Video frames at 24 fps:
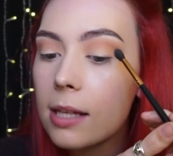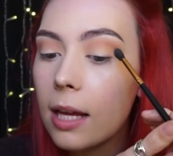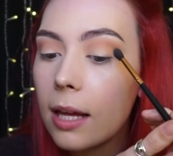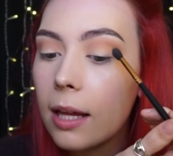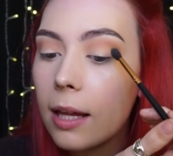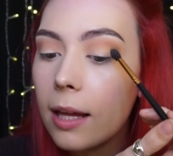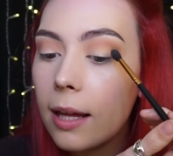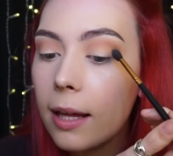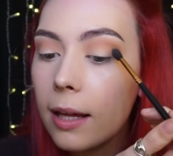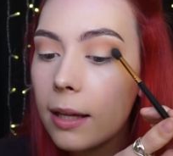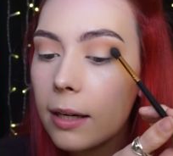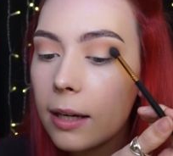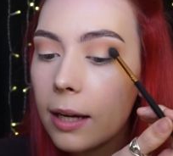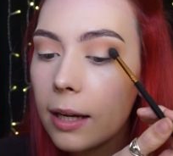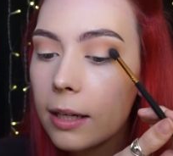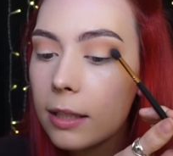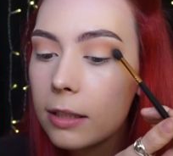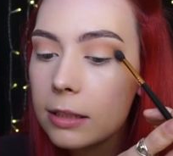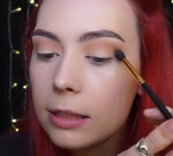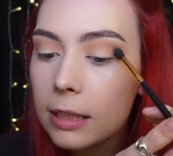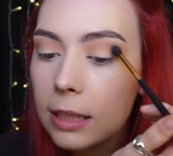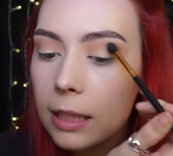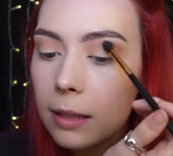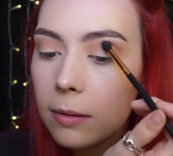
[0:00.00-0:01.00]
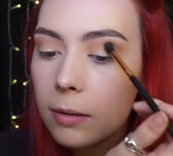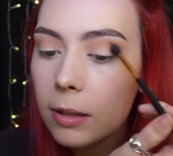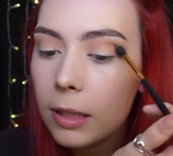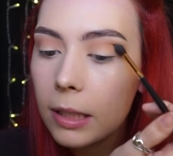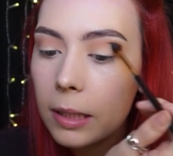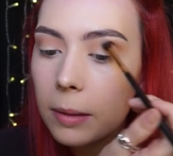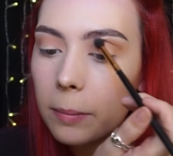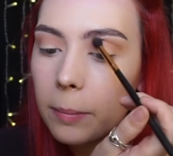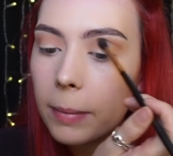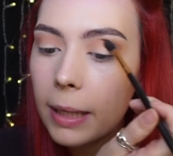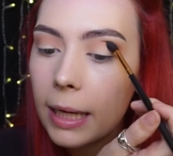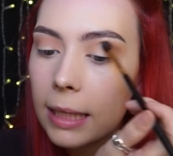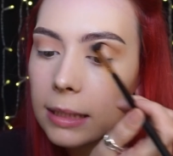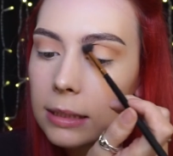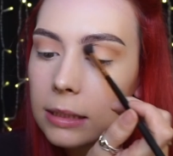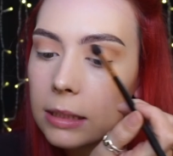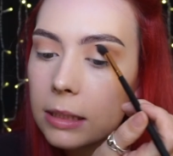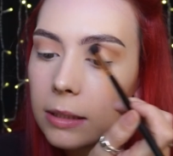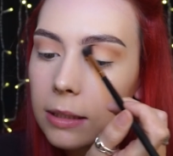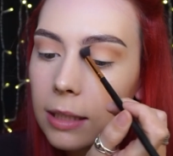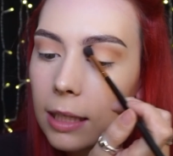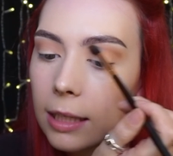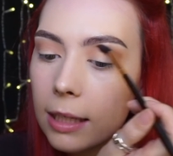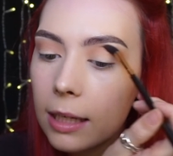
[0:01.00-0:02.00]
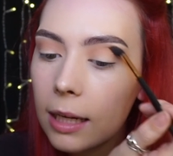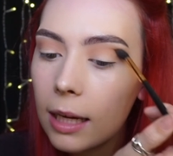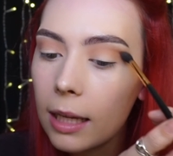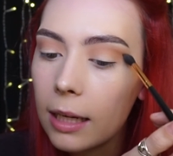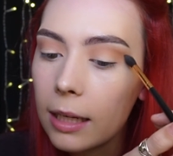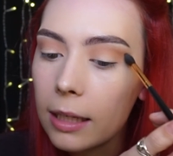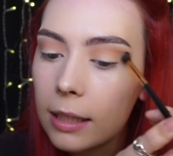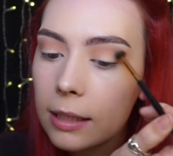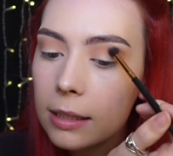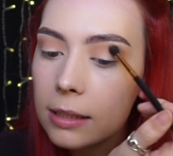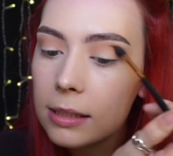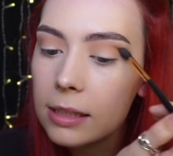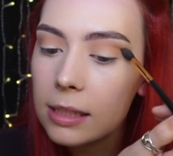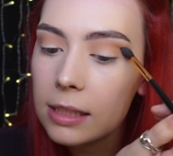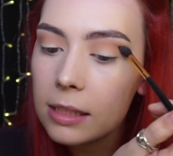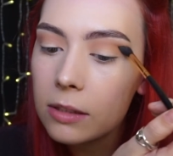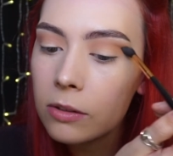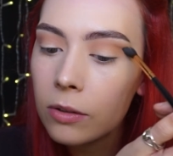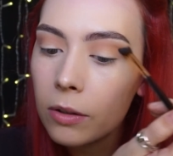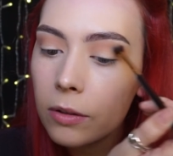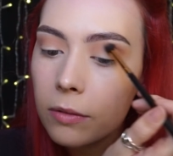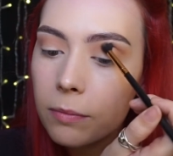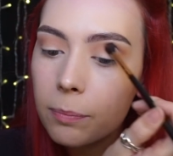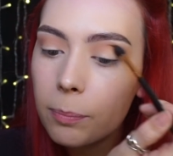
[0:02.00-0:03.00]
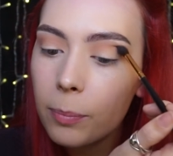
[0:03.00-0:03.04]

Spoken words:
and I just keep going back to that colour because it's sort of